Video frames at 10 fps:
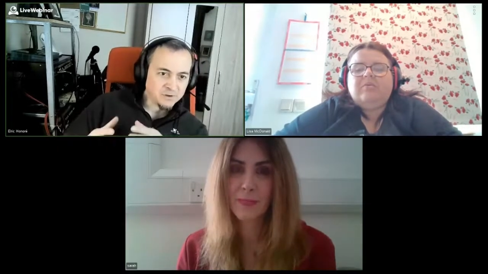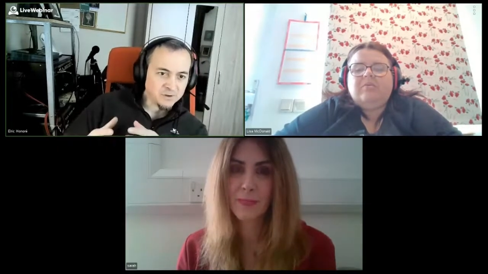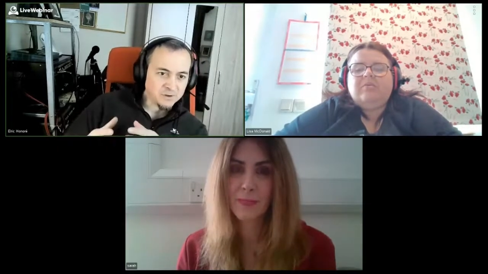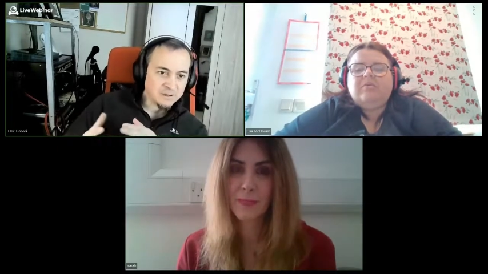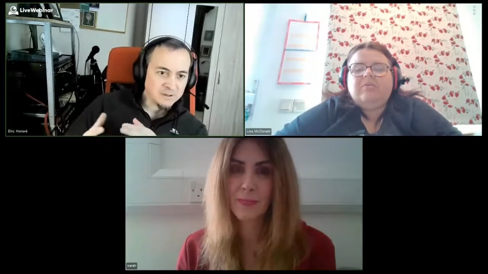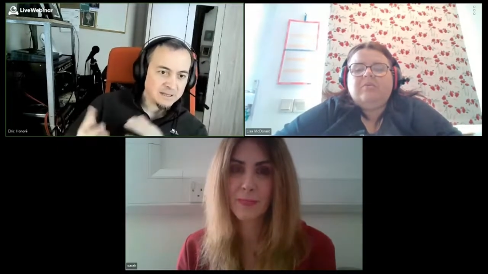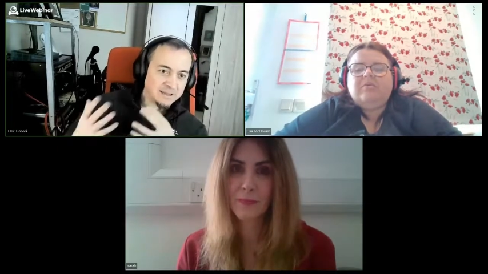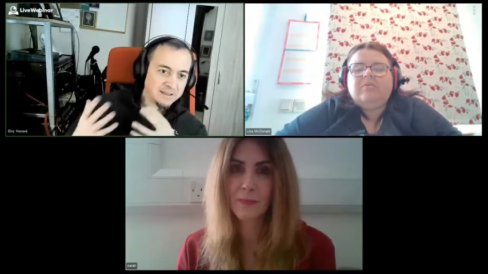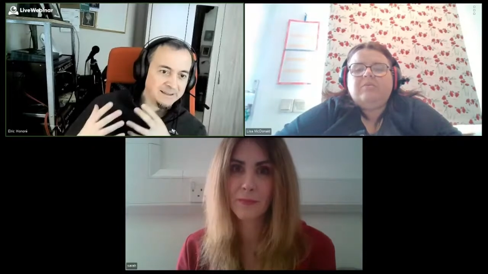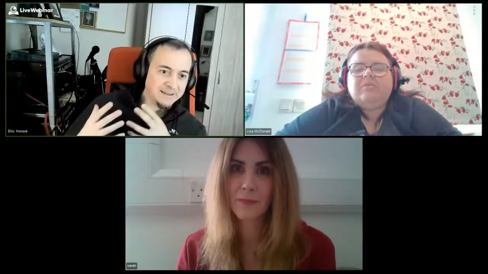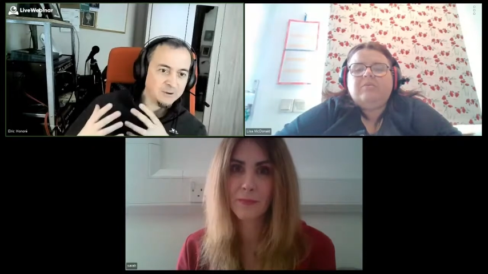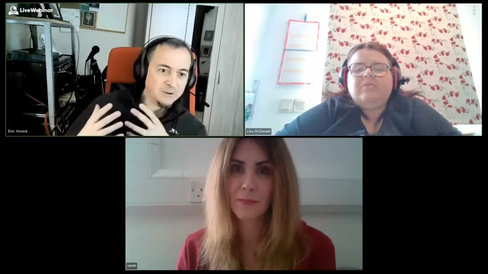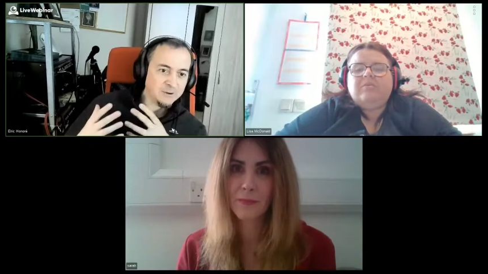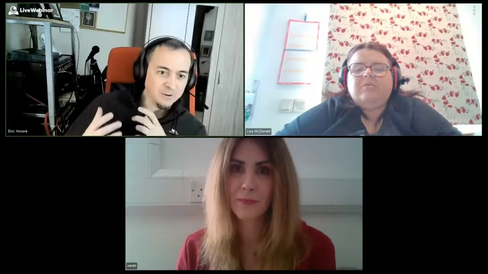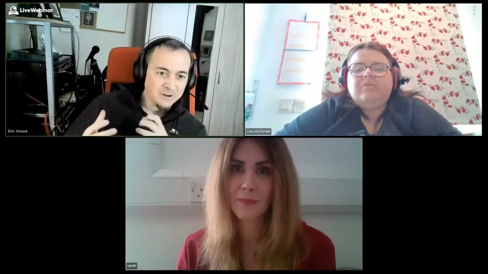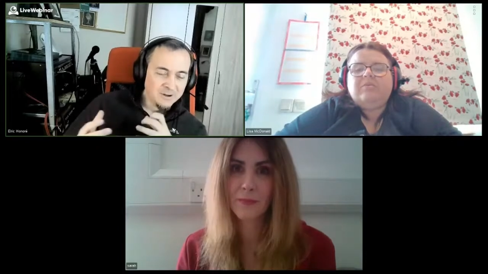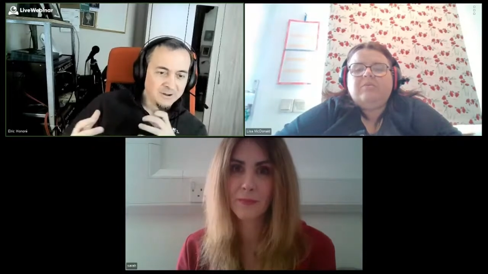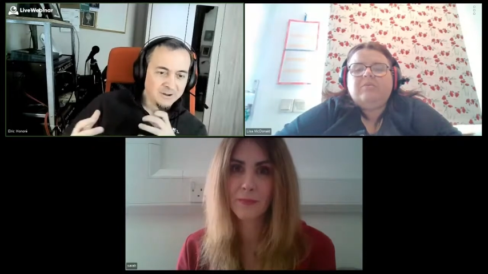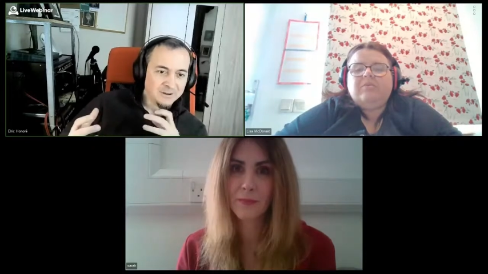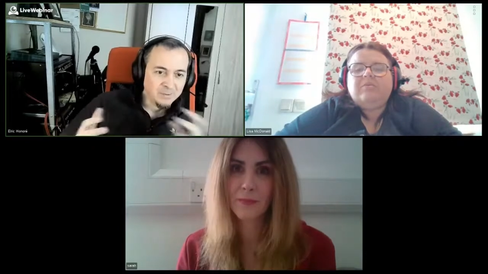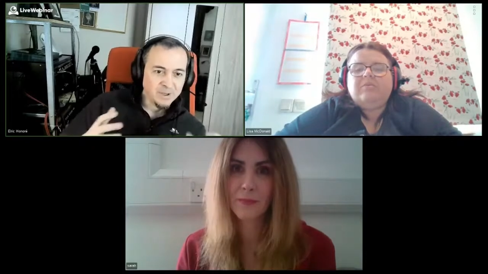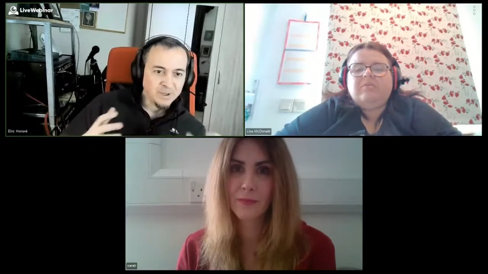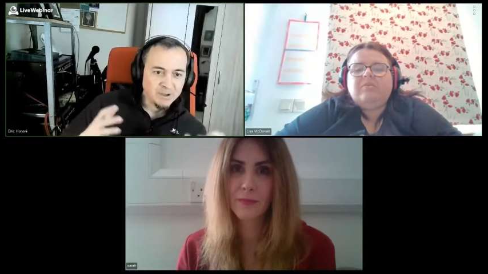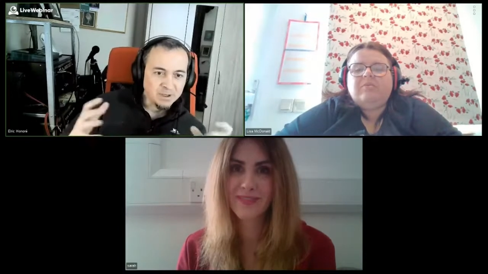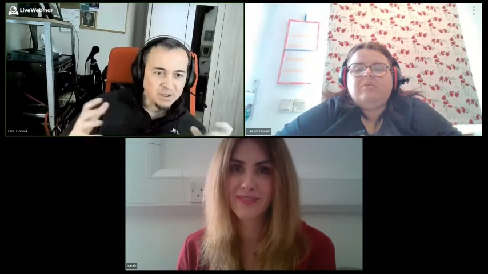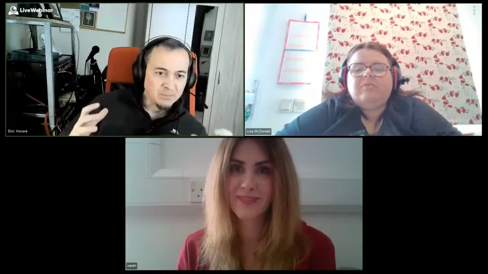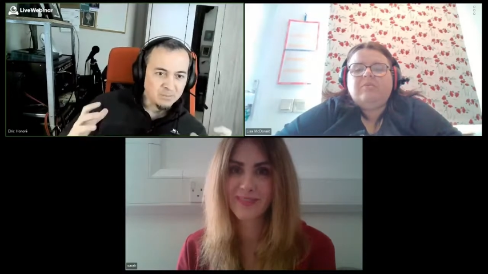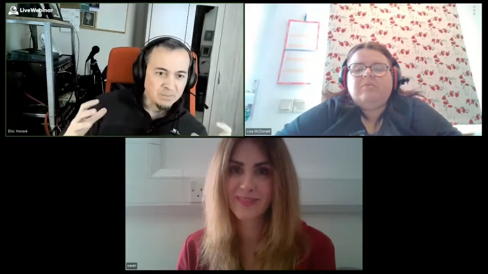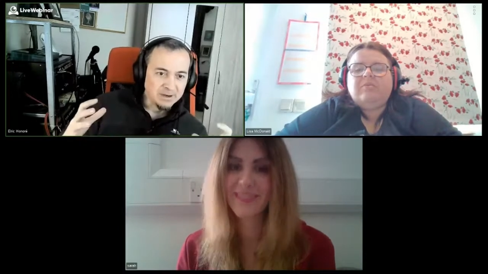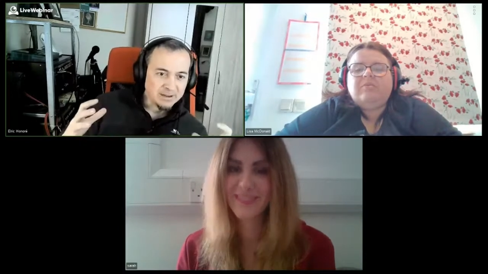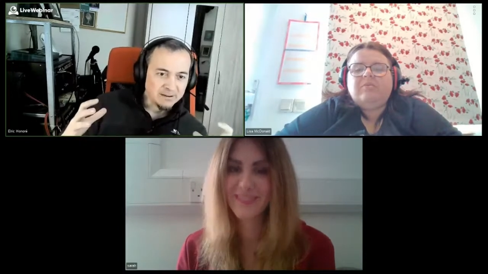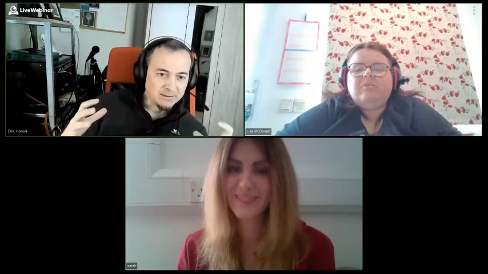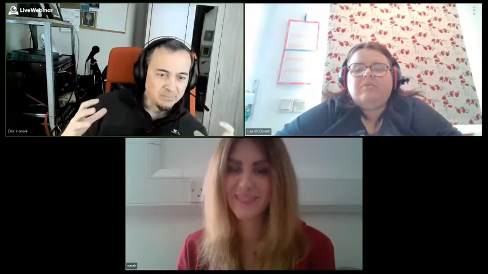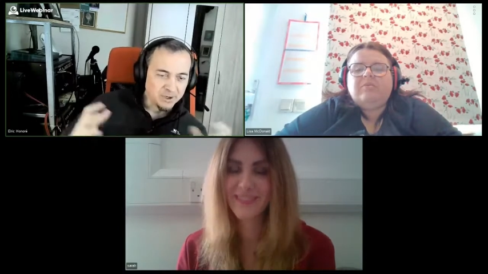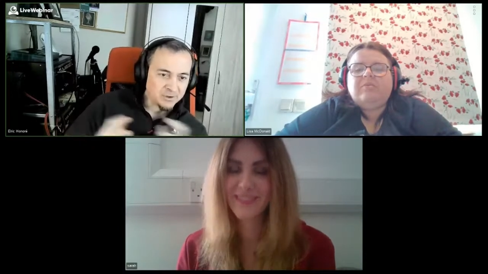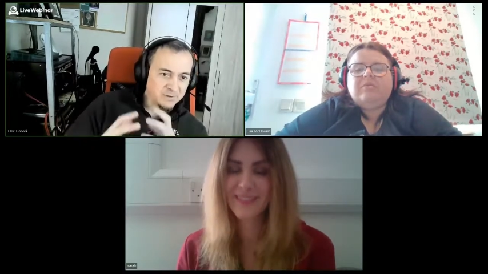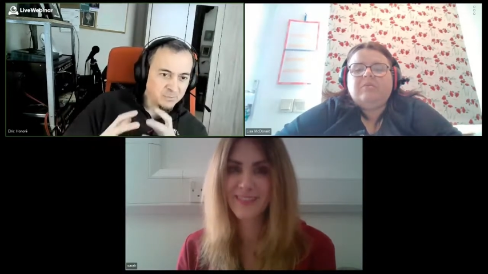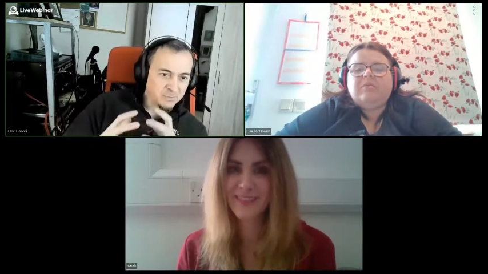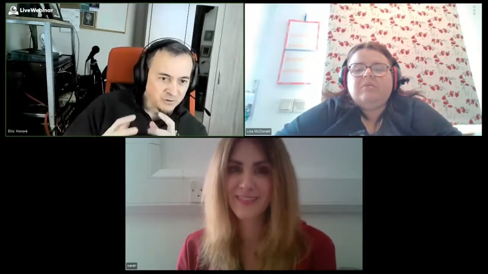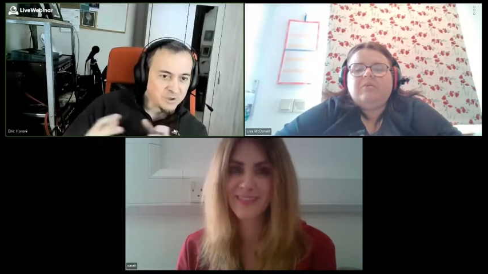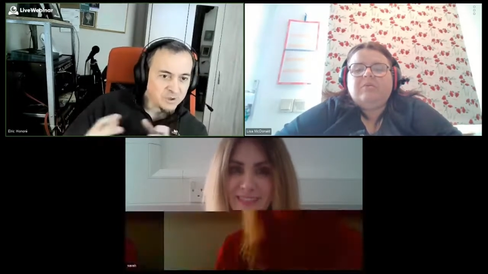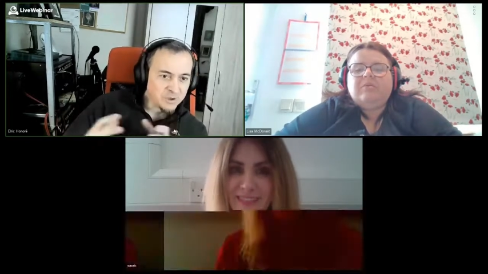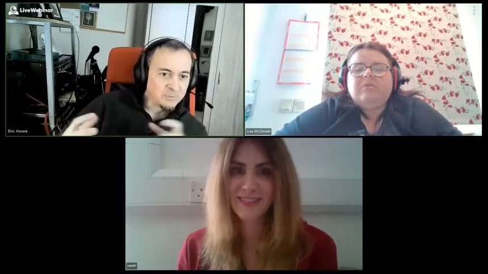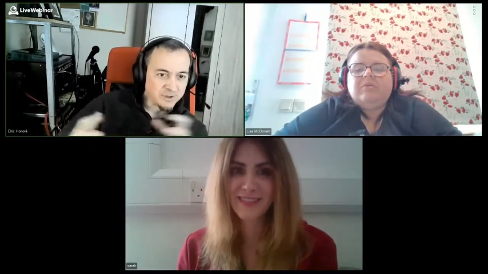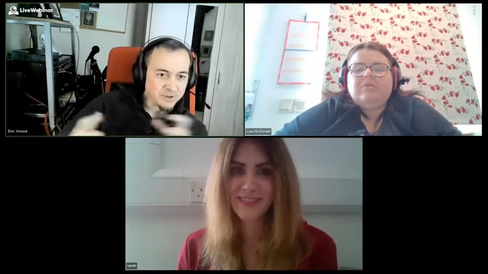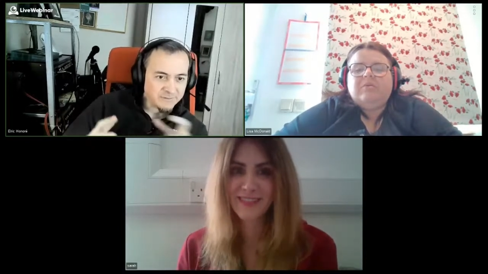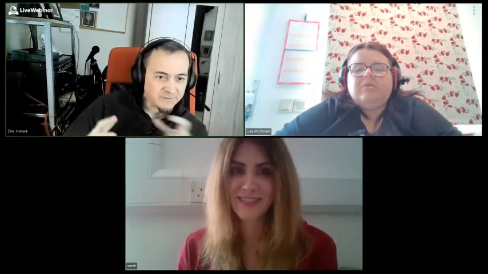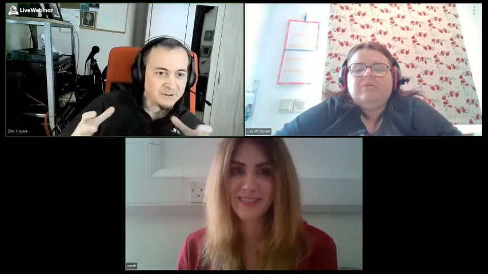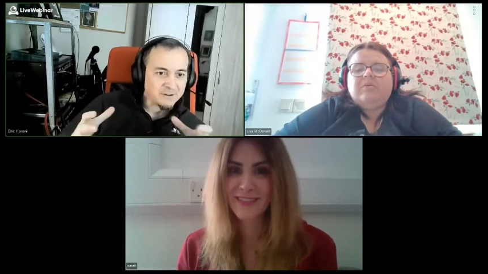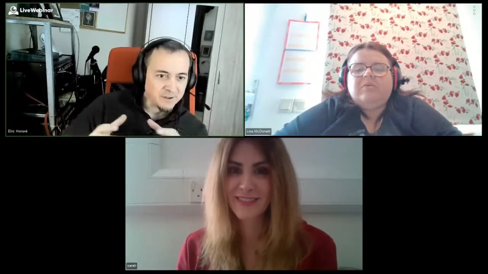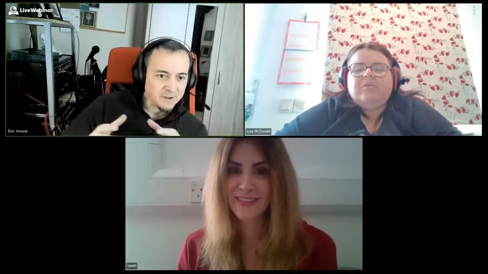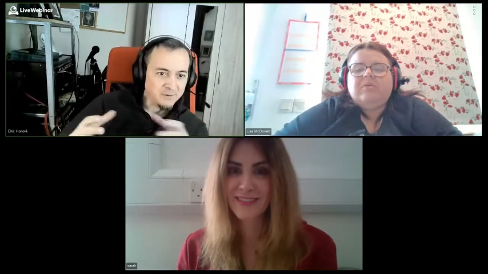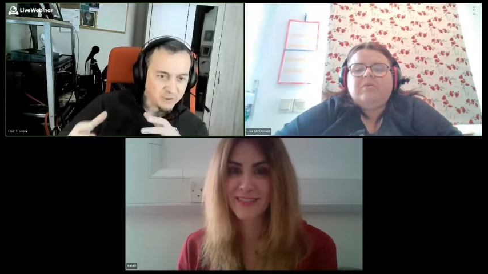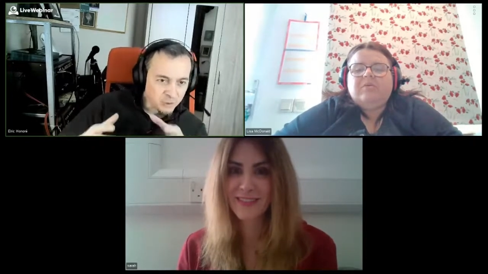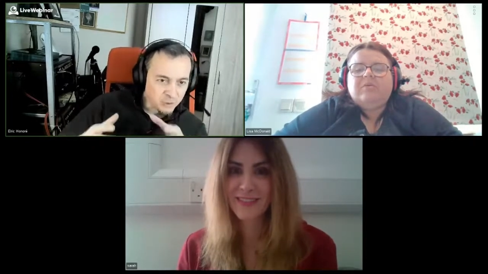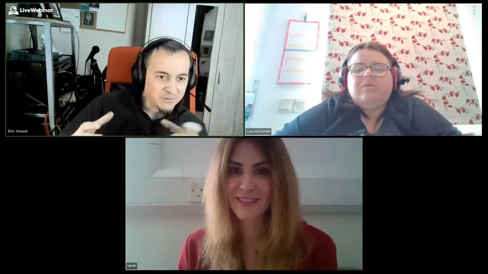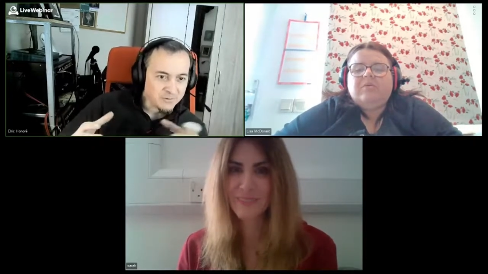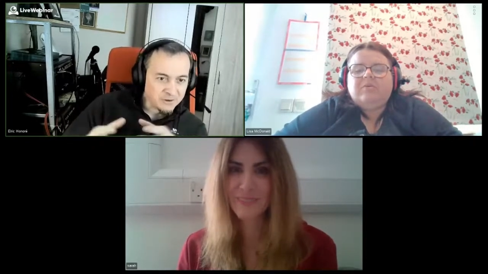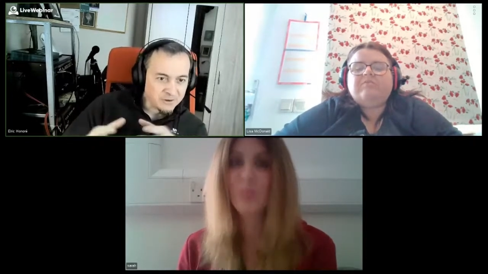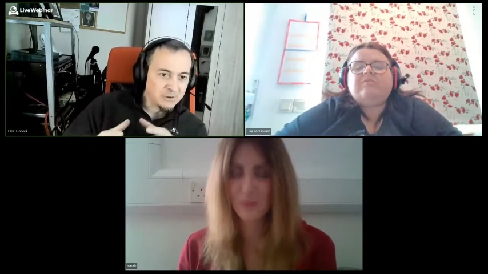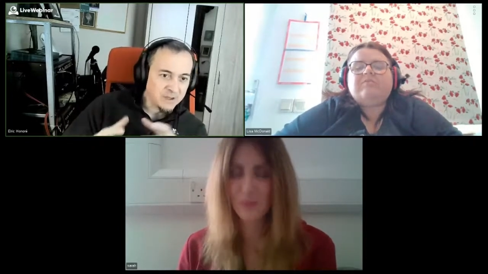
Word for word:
Speaker 1: like a year ago to becoming like part of a movement, part of, like, of, a, of a group that come together as